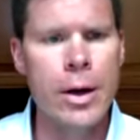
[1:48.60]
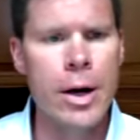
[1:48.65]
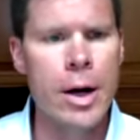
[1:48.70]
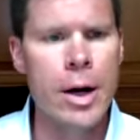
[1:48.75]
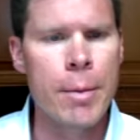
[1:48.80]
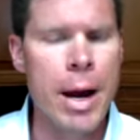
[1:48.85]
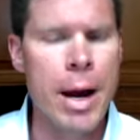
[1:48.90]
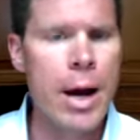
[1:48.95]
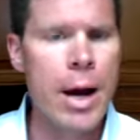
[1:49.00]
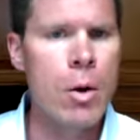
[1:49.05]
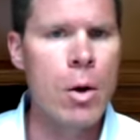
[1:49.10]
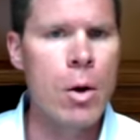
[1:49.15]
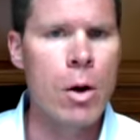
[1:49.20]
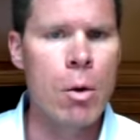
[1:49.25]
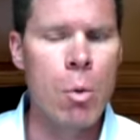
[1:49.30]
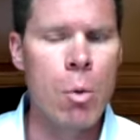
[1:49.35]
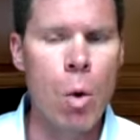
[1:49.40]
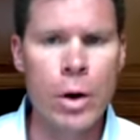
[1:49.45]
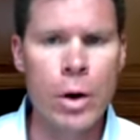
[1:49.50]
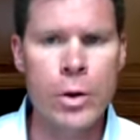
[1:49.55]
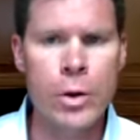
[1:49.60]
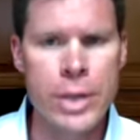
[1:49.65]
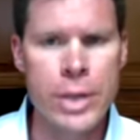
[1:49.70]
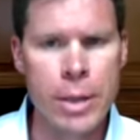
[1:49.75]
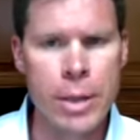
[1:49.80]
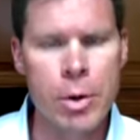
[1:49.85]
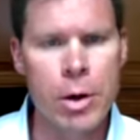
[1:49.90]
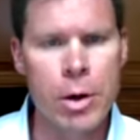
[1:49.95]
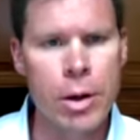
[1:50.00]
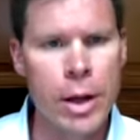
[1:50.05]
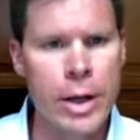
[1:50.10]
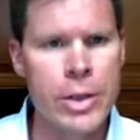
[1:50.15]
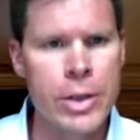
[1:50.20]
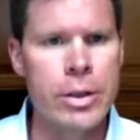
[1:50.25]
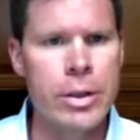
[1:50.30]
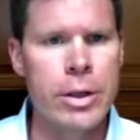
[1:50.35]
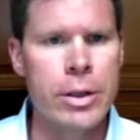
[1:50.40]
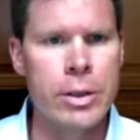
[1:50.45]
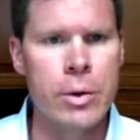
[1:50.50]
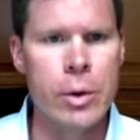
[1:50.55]
how a water sample
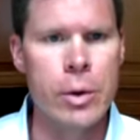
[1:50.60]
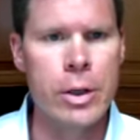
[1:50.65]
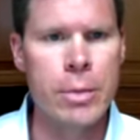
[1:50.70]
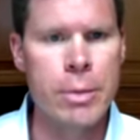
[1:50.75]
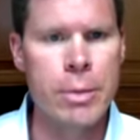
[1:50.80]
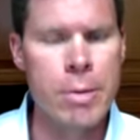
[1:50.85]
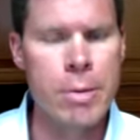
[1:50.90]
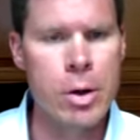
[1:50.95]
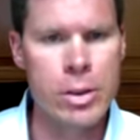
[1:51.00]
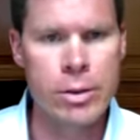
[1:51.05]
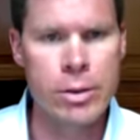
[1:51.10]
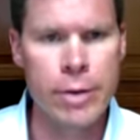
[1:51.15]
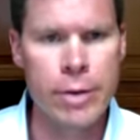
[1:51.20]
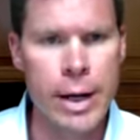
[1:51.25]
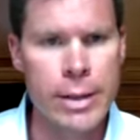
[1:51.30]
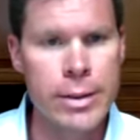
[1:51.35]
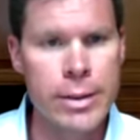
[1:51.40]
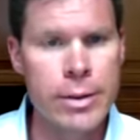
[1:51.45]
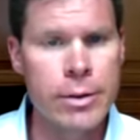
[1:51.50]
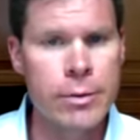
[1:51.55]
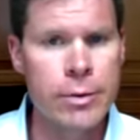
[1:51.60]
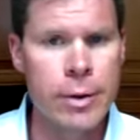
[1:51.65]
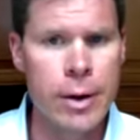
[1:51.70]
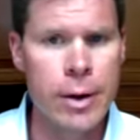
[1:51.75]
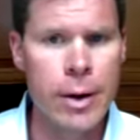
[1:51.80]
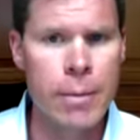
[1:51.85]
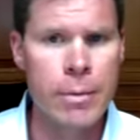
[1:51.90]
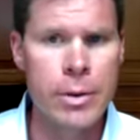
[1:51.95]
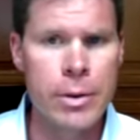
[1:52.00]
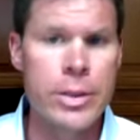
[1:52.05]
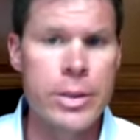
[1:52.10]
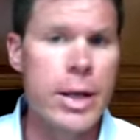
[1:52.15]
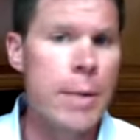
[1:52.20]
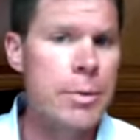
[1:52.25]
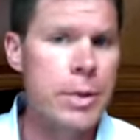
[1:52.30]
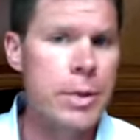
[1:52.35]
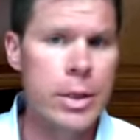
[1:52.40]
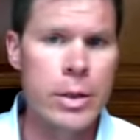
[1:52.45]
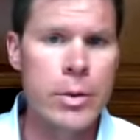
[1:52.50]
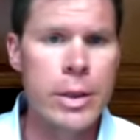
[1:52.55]
collection is going to be most effective, the steps
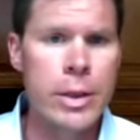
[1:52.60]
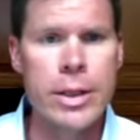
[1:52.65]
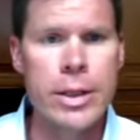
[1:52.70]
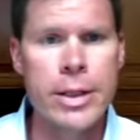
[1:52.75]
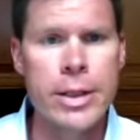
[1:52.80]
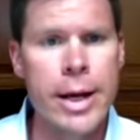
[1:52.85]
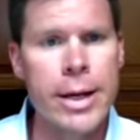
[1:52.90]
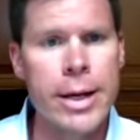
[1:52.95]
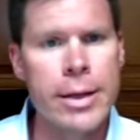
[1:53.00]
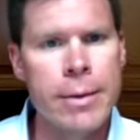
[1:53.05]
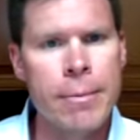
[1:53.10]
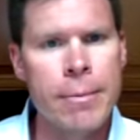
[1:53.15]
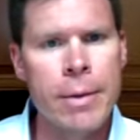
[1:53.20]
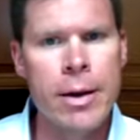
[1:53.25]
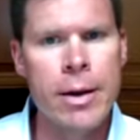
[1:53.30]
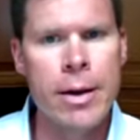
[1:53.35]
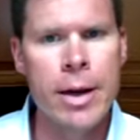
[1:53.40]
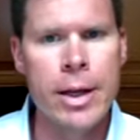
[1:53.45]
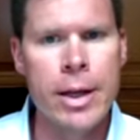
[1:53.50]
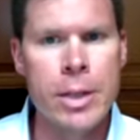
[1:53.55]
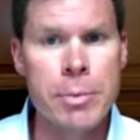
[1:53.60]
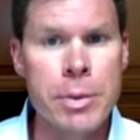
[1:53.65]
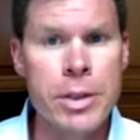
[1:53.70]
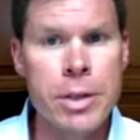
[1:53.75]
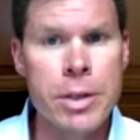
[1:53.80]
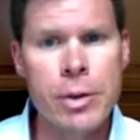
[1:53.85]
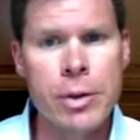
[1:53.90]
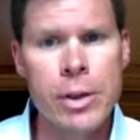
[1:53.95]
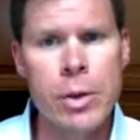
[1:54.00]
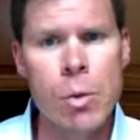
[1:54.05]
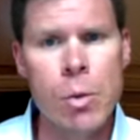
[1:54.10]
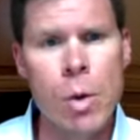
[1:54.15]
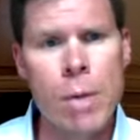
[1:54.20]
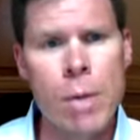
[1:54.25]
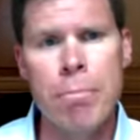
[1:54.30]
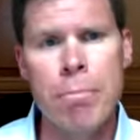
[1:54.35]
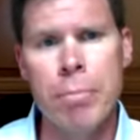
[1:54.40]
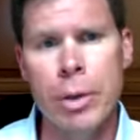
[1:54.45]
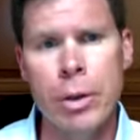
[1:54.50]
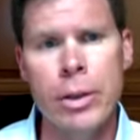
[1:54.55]
that you need to take, and specifically
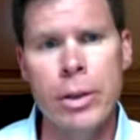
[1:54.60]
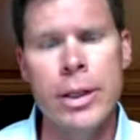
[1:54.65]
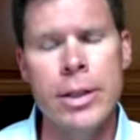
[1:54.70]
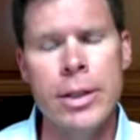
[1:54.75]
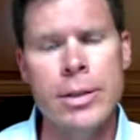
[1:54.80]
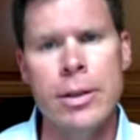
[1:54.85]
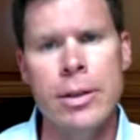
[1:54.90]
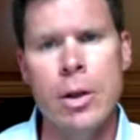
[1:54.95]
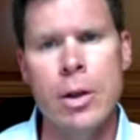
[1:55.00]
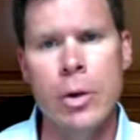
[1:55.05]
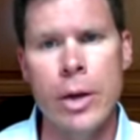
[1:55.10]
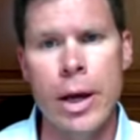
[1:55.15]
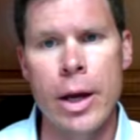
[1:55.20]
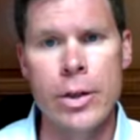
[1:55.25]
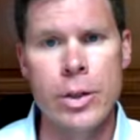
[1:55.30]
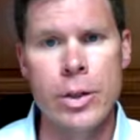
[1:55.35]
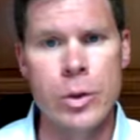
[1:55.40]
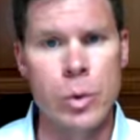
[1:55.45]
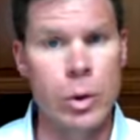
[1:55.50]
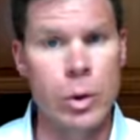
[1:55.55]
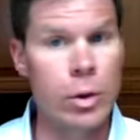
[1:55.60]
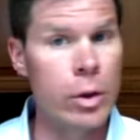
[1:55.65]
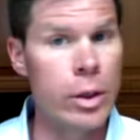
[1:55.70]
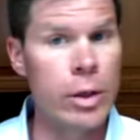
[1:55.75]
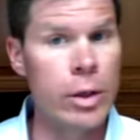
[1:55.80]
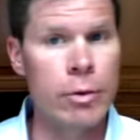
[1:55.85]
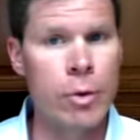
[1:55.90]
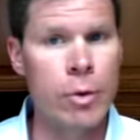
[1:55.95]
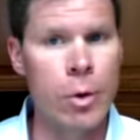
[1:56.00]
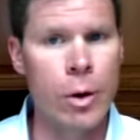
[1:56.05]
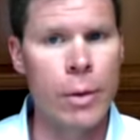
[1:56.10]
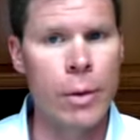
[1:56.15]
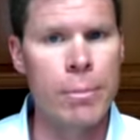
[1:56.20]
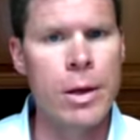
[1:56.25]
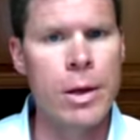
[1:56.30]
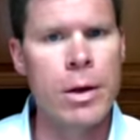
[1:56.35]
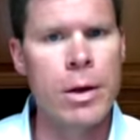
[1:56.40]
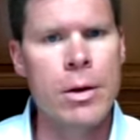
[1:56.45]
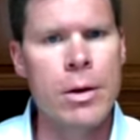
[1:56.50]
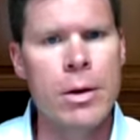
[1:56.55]
what buildings and locations we're looking for.
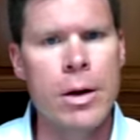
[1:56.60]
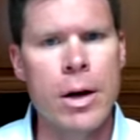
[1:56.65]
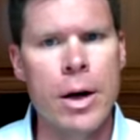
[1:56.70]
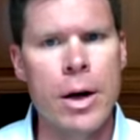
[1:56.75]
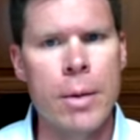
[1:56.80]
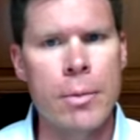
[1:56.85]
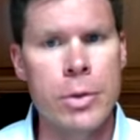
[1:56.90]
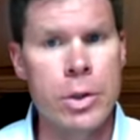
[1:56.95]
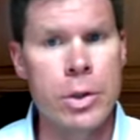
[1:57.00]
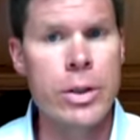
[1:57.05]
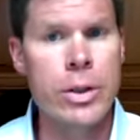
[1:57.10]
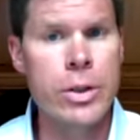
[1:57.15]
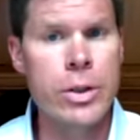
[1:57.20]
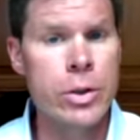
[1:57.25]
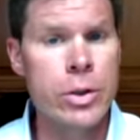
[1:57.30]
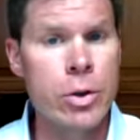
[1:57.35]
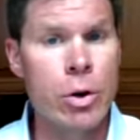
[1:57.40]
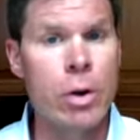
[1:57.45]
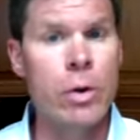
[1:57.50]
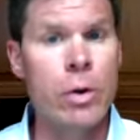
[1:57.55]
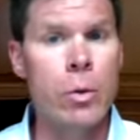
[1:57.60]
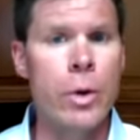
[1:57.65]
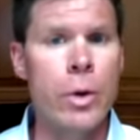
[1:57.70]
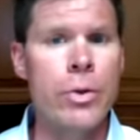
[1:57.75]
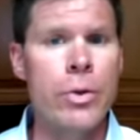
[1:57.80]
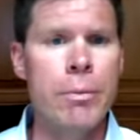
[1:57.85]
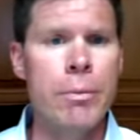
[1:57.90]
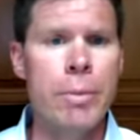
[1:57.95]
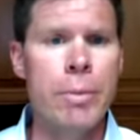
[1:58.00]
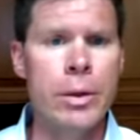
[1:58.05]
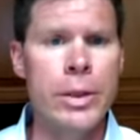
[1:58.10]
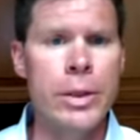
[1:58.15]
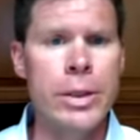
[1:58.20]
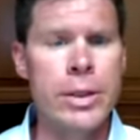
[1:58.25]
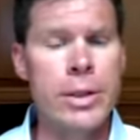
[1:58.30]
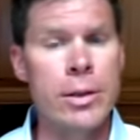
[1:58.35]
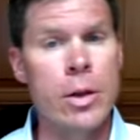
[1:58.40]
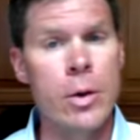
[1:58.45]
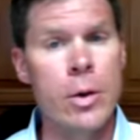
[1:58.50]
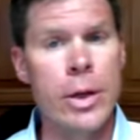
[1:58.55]
So let's start with the buildings
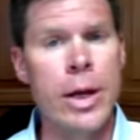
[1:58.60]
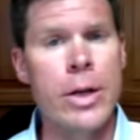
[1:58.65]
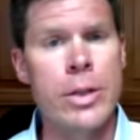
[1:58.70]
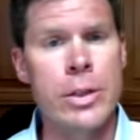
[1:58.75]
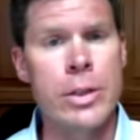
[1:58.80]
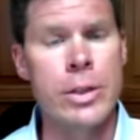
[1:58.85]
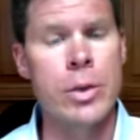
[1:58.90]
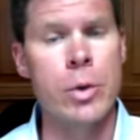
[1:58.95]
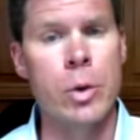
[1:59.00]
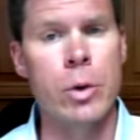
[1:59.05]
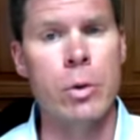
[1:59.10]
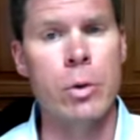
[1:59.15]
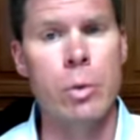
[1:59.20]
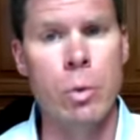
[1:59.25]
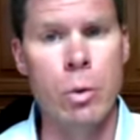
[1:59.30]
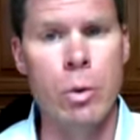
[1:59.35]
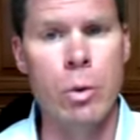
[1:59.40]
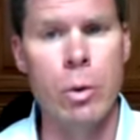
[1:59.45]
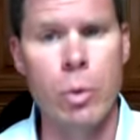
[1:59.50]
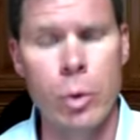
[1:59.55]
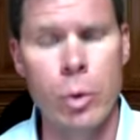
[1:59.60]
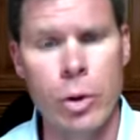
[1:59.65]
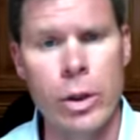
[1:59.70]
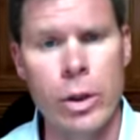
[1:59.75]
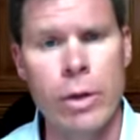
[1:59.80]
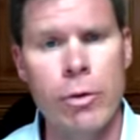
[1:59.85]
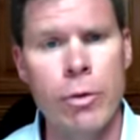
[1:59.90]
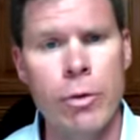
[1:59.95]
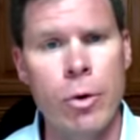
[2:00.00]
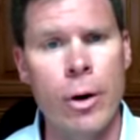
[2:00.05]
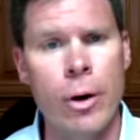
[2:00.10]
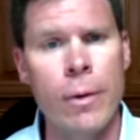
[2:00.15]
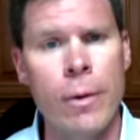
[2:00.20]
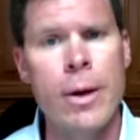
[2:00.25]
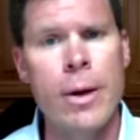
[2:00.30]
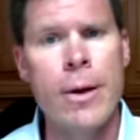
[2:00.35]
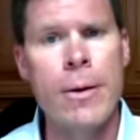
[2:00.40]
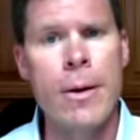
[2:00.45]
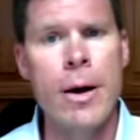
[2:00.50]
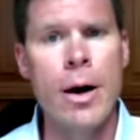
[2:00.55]
and locations that we're looking for.
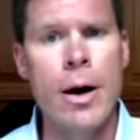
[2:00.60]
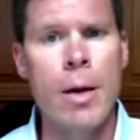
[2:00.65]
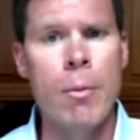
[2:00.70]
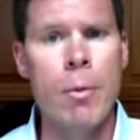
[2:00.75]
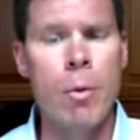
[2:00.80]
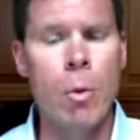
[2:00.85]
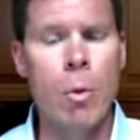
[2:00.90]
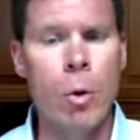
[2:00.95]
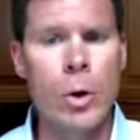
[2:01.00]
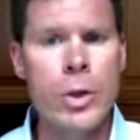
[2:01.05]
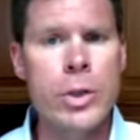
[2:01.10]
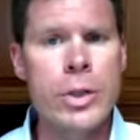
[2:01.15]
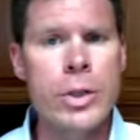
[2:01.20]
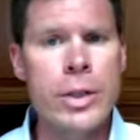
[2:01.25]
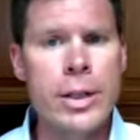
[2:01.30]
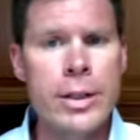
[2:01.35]
We're interested in